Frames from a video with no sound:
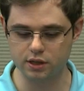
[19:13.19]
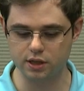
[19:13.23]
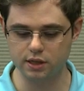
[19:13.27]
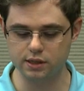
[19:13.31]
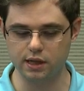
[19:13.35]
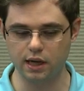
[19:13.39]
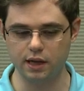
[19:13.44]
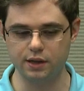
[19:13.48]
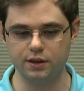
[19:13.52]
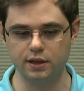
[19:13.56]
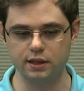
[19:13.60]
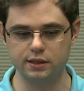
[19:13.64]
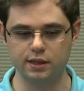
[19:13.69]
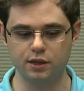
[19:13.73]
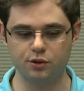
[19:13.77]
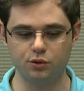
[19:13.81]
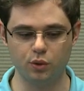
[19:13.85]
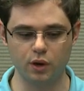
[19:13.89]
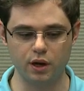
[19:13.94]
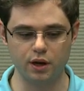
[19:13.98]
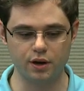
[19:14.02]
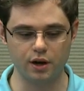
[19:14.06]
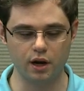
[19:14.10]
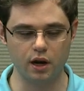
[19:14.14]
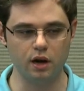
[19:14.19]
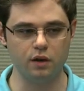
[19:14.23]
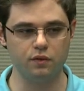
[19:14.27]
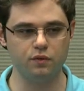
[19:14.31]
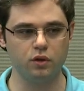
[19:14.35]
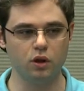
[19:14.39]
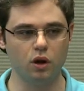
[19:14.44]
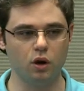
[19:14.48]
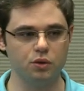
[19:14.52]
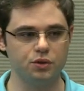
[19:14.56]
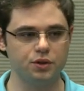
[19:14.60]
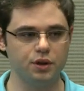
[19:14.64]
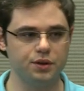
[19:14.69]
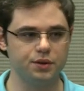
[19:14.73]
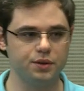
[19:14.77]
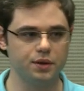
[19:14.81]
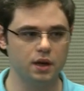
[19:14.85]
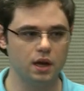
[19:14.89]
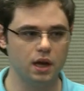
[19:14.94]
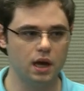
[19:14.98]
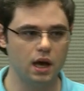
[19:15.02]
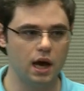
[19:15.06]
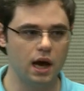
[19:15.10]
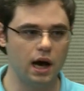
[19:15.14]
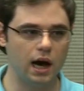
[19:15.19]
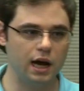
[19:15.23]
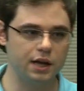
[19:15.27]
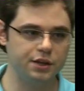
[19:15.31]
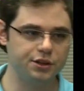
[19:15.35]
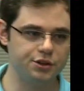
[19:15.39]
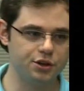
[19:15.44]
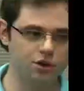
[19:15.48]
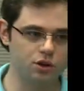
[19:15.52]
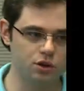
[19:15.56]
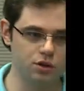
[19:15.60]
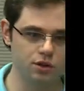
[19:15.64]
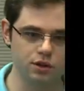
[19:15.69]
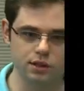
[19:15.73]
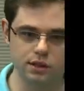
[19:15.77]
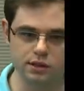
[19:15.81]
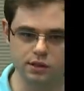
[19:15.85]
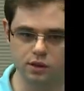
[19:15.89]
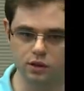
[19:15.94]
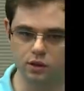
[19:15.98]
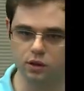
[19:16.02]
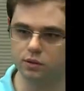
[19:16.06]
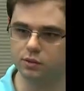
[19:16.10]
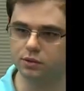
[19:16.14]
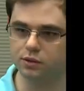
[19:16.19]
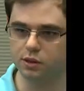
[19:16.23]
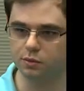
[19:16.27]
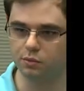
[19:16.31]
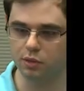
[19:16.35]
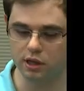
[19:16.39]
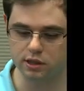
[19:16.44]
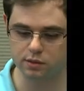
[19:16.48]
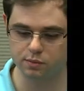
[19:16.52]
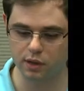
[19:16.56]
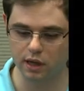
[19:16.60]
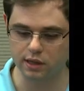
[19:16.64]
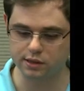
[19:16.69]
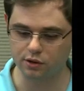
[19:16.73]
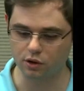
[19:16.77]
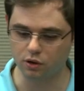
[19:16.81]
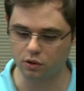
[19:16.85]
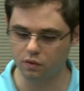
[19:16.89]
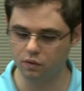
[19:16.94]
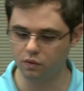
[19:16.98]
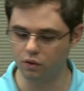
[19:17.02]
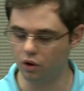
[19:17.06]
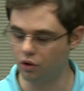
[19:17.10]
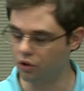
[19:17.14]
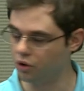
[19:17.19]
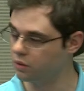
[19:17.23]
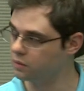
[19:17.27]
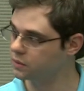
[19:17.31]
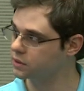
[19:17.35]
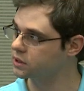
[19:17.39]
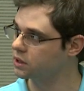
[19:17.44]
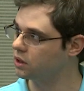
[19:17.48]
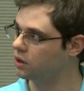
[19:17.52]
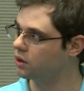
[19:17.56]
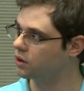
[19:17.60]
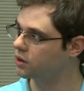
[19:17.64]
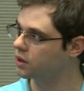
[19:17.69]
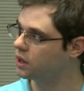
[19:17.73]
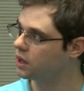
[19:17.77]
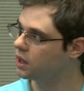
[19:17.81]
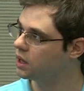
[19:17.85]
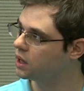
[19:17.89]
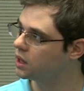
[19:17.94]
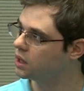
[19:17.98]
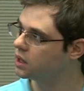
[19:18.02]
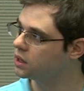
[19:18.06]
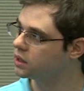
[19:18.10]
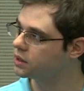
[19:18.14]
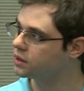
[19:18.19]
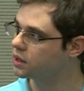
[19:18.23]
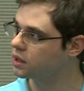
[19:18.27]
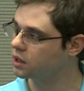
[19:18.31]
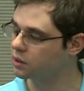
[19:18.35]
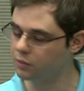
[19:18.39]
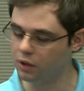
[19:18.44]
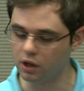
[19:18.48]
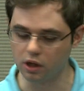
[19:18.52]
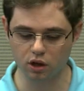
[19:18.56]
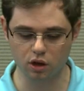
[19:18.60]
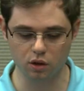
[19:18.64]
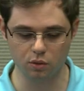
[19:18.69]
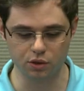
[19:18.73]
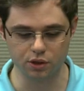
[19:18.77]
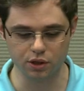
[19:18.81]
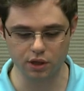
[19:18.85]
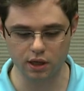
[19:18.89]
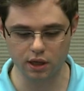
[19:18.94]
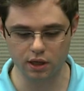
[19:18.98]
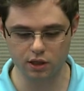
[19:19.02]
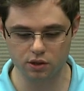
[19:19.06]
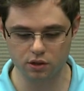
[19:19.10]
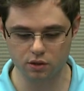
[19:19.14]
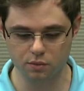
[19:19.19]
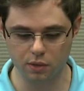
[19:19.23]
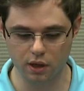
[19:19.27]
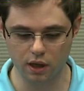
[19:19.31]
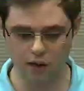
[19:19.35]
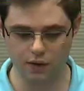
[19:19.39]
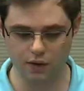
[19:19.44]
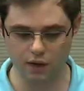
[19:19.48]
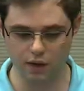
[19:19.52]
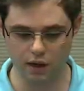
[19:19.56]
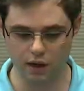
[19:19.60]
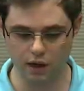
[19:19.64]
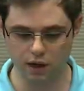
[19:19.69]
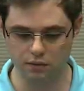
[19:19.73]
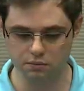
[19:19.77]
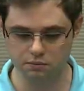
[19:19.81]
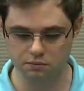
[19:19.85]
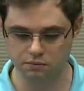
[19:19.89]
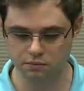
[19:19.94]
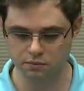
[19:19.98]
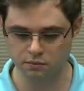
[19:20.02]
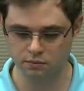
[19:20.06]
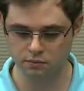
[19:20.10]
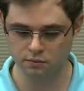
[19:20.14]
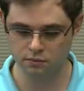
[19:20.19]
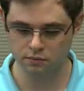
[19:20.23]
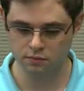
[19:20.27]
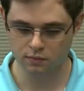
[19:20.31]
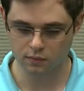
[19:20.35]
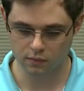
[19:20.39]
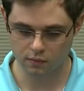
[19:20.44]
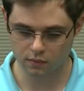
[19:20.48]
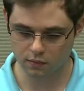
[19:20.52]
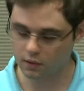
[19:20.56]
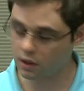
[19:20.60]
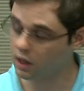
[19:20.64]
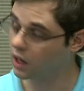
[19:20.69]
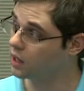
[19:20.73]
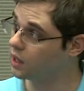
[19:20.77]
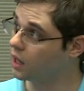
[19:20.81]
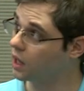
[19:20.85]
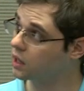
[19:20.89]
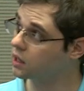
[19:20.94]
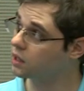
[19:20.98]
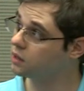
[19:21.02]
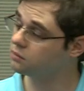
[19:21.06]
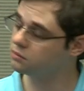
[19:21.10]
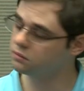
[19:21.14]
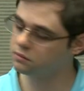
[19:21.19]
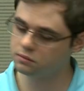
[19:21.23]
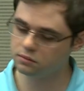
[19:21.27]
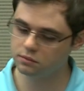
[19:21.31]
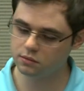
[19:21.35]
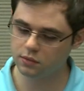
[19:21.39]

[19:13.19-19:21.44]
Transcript: just ideas that were uh, floated either on ISO, C++ org forums or uh, in email communication, but uh, I like them.